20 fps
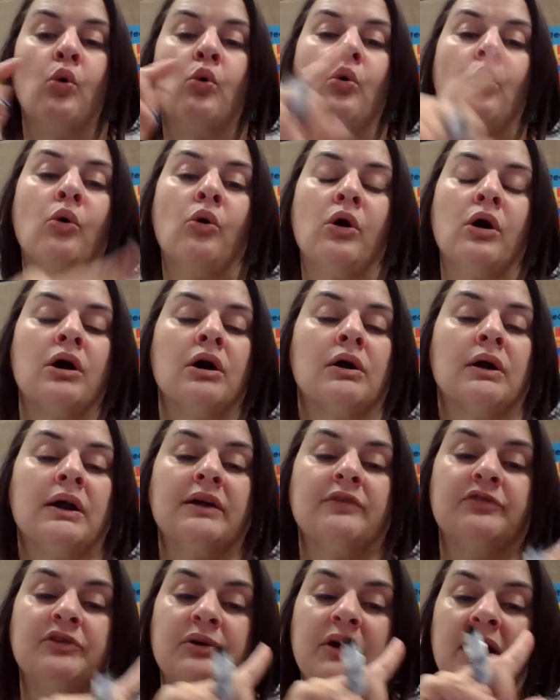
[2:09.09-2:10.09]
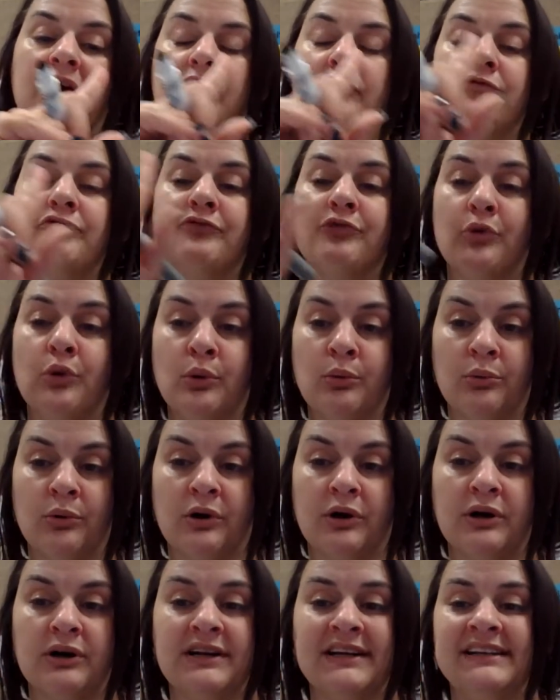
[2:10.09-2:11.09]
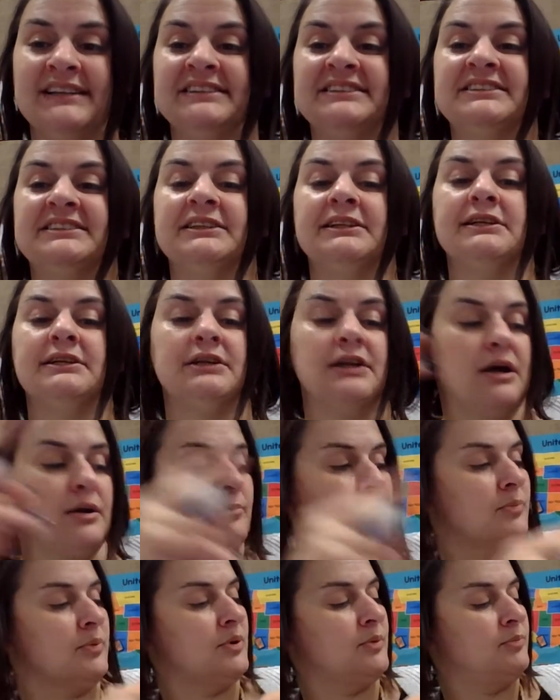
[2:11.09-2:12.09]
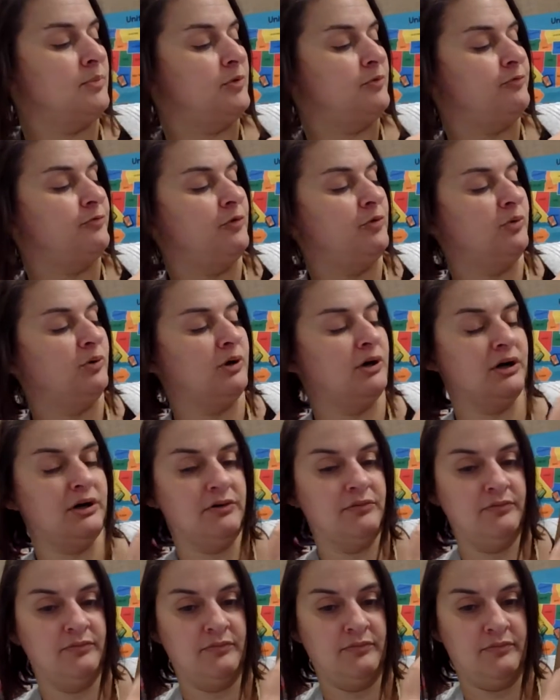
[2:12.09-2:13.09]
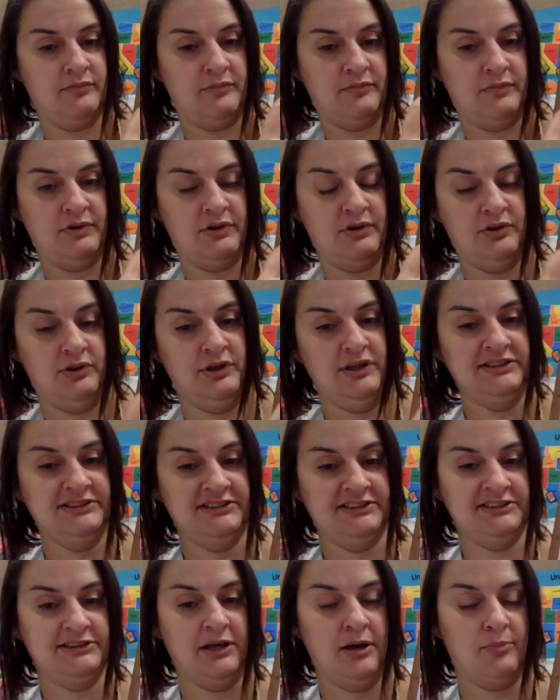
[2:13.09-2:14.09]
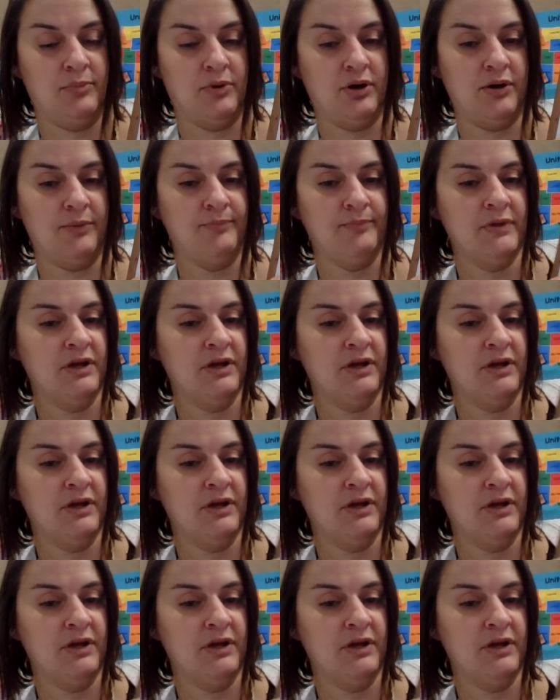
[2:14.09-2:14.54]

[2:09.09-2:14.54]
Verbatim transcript: Or if you count forward, it's the number before this number.